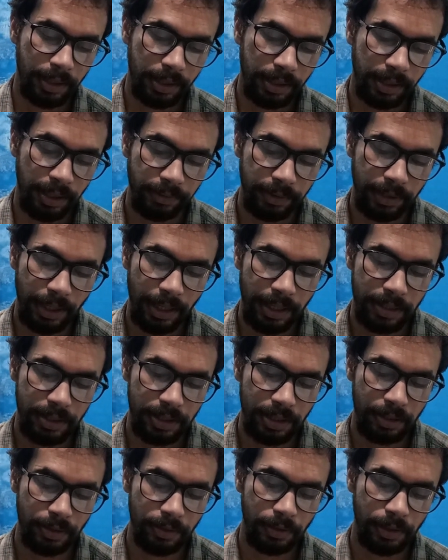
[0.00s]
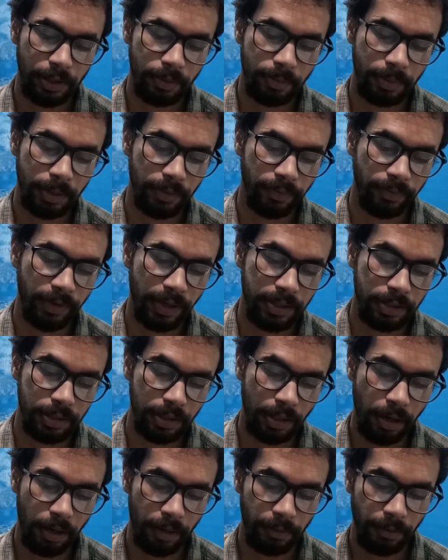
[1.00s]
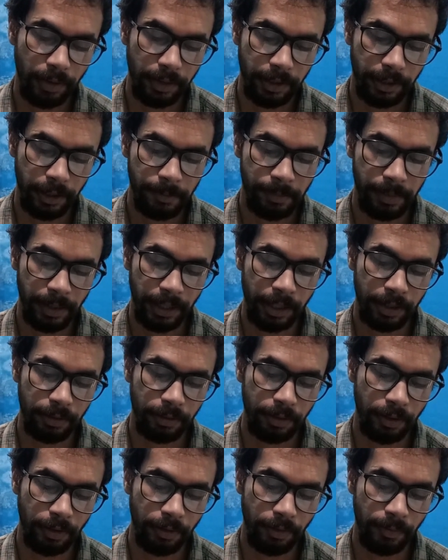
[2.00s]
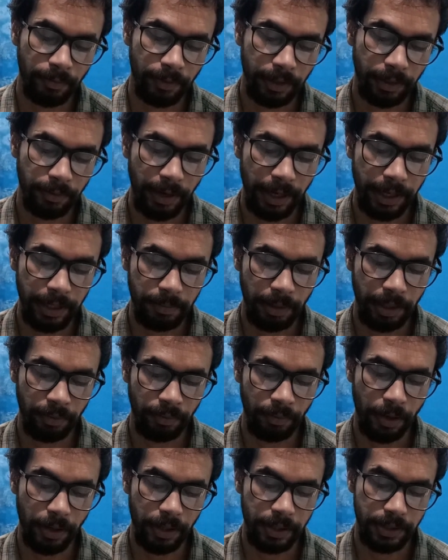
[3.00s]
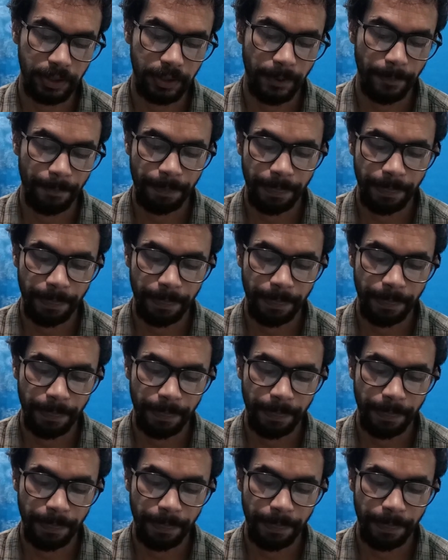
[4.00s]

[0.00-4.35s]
Nevertheless, she told Yumi to fetch the hot water and bring it to the room where the white man was.